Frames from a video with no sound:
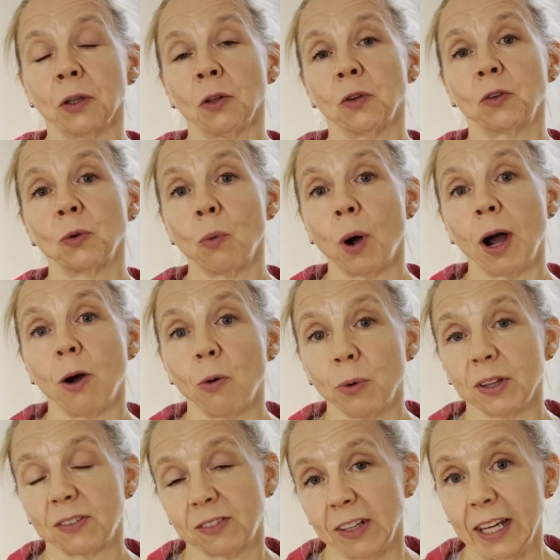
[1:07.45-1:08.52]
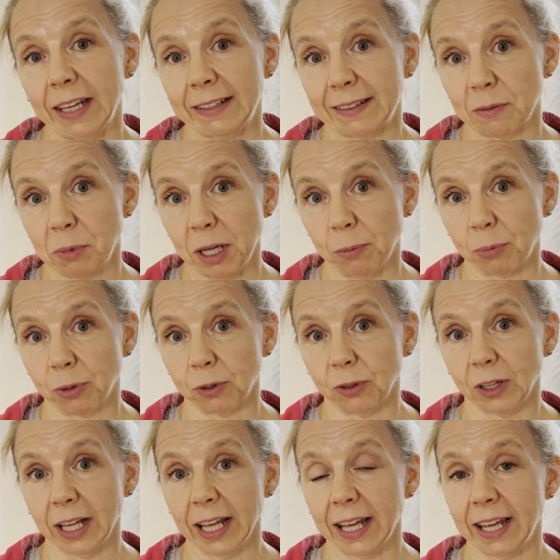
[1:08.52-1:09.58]
So what I always say to
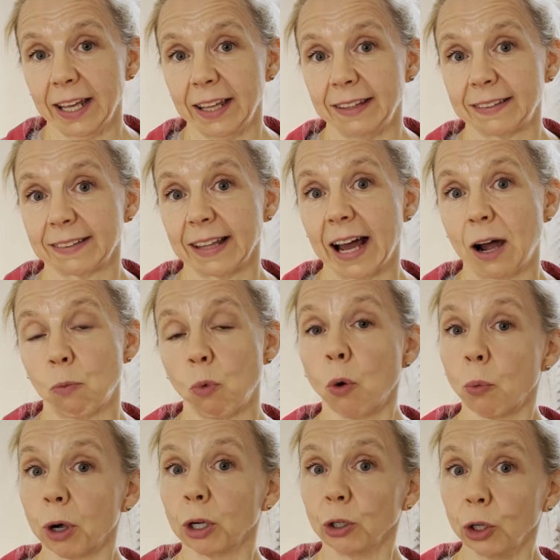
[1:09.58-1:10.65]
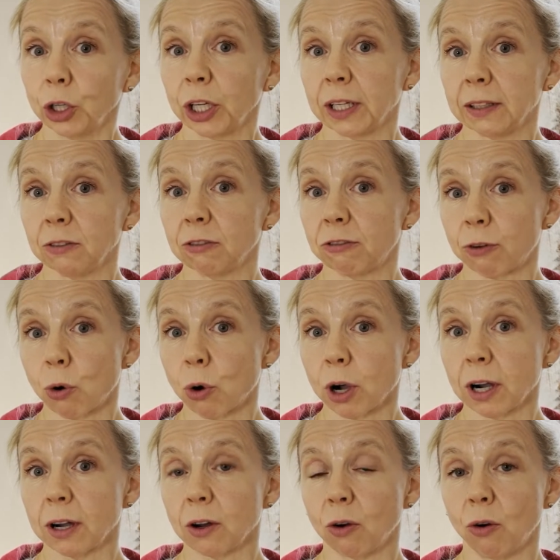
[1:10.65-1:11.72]
people is that what we're looking
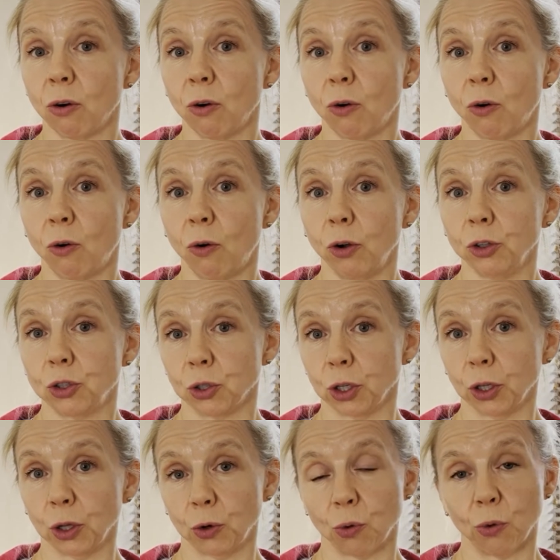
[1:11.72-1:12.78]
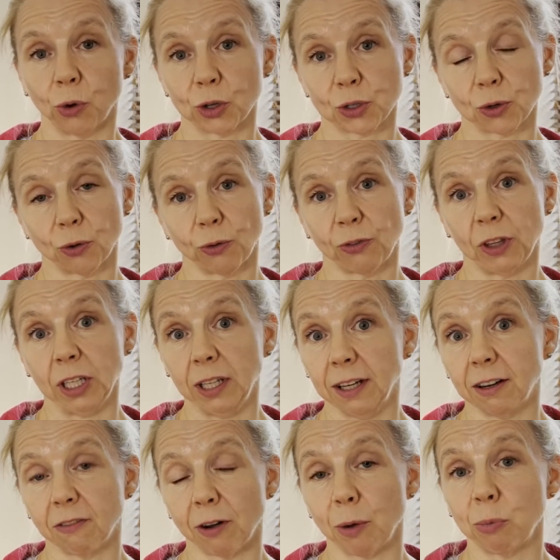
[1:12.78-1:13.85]
for during the course of the year
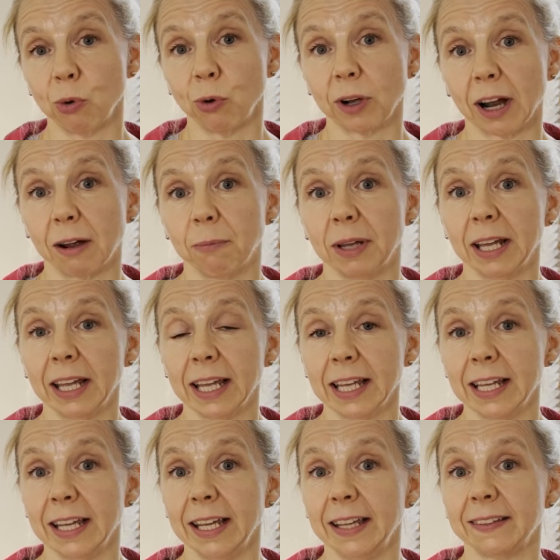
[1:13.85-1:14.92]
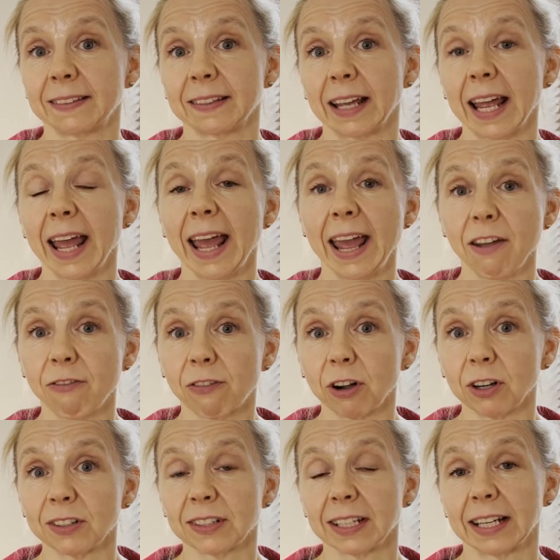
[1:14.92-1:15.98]
of our programme is
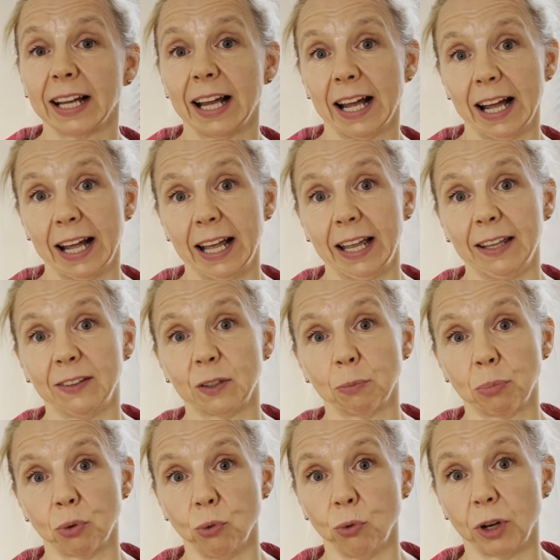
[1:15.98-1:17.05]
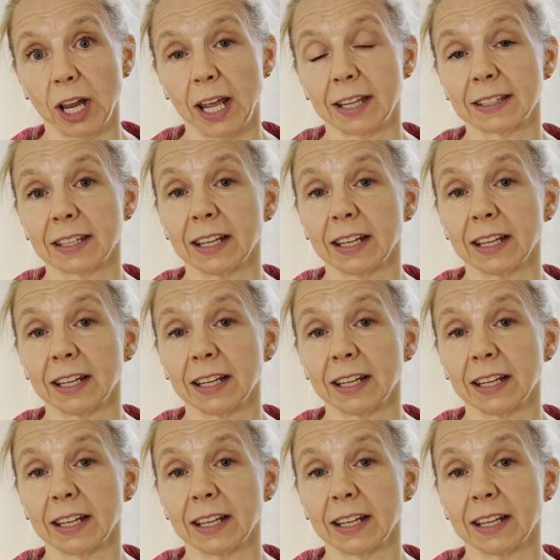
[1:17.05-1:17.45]
effort and progress.